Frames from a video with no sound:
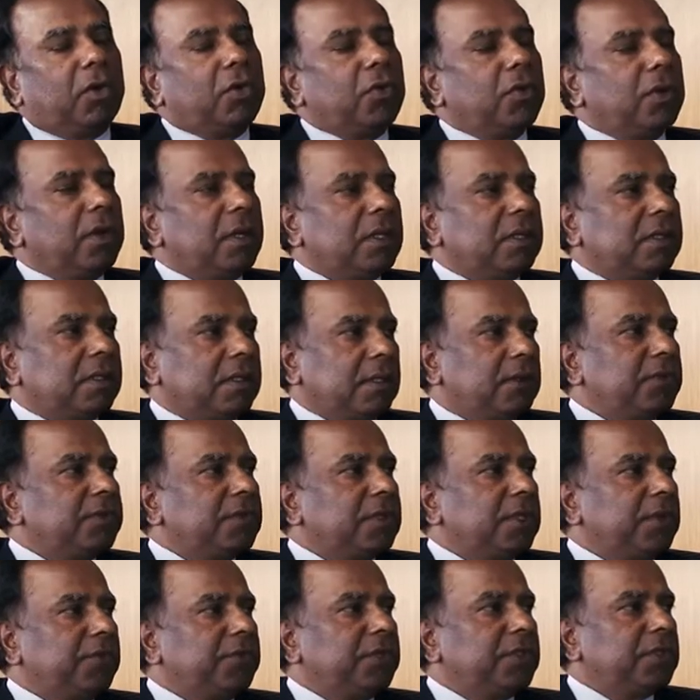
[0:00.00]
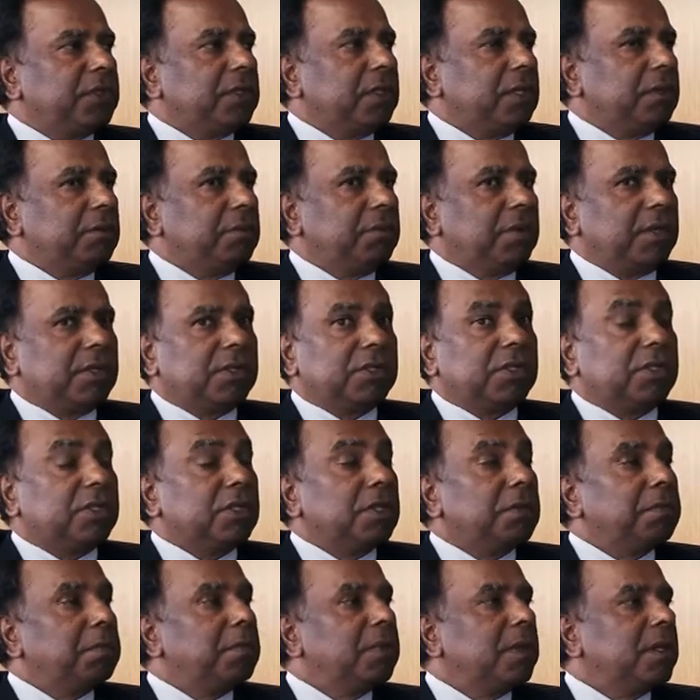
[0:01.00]
only self-sufficient but
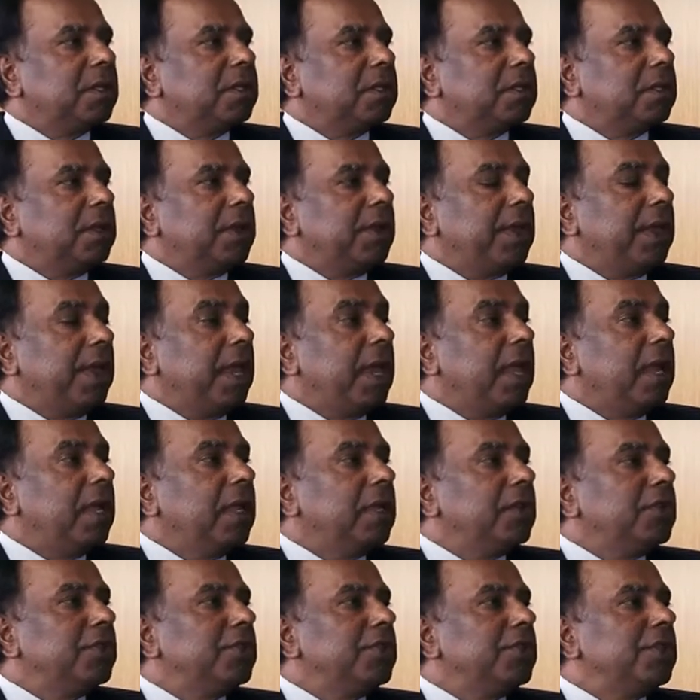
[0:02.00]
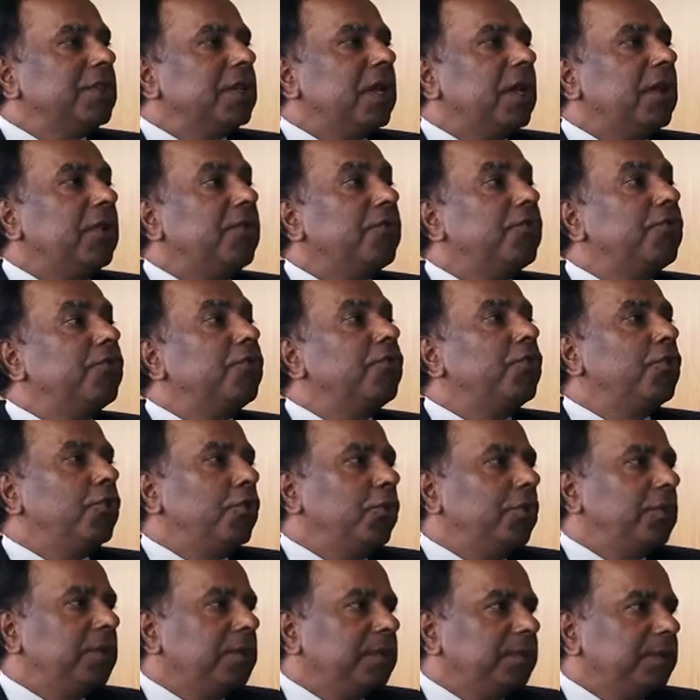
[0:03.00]
surplus in energy and
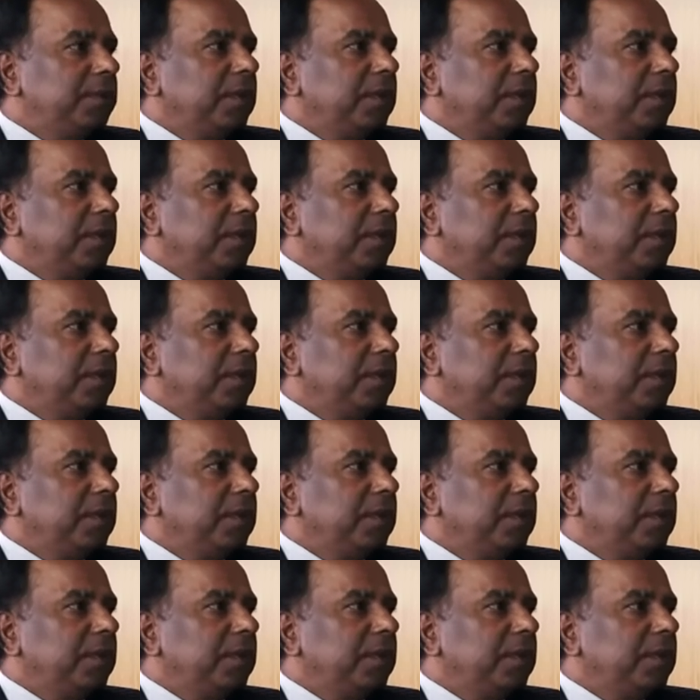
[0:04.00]
food.